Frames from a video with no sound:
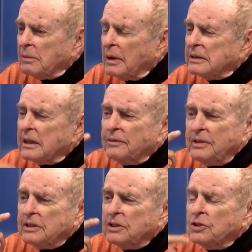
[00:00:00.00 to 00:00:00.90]
guy myself,
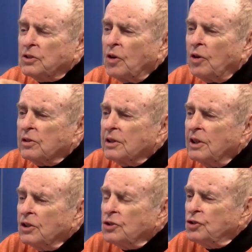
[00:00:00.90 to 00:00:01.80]
this is called
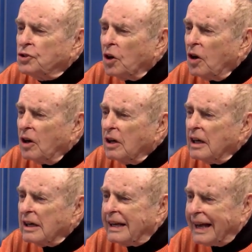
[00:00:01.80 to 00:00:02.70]
Jaw
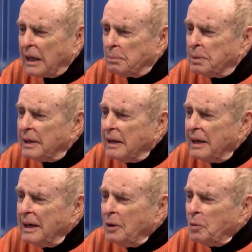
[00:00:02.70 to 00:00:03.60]
Agape
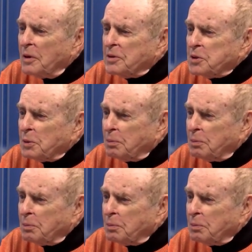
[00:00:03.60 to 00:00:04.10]
with